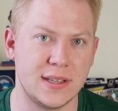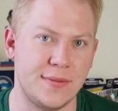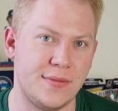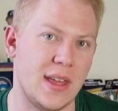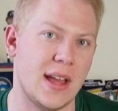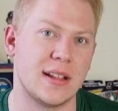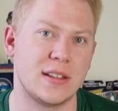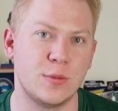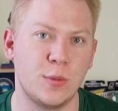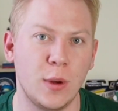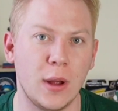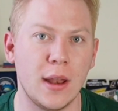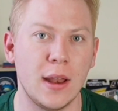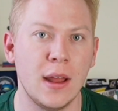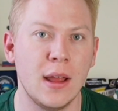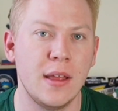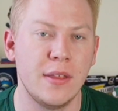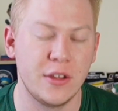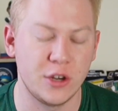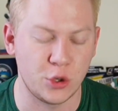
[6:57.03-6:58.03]
If that's what
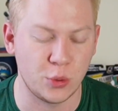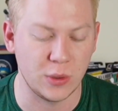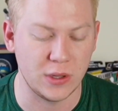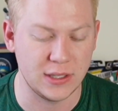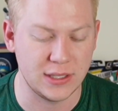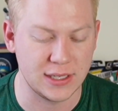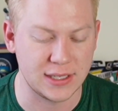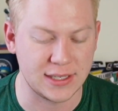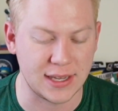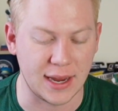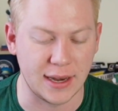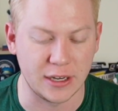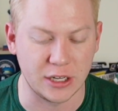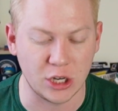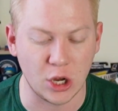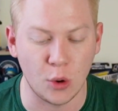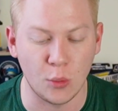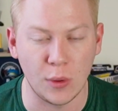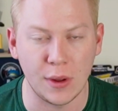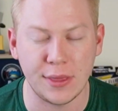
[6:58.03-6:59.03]
the Twins decide to
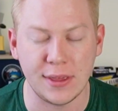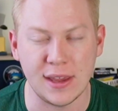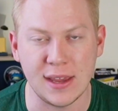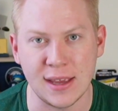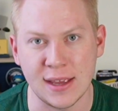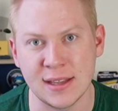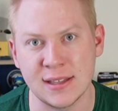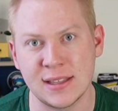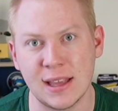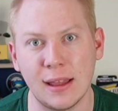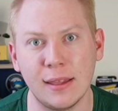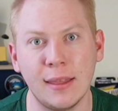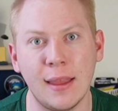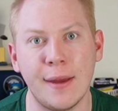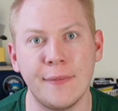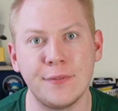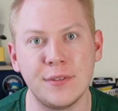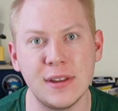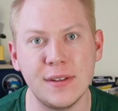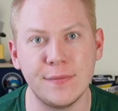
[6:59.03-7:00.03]
go with, he is that
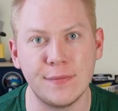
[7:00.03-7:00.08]
lefty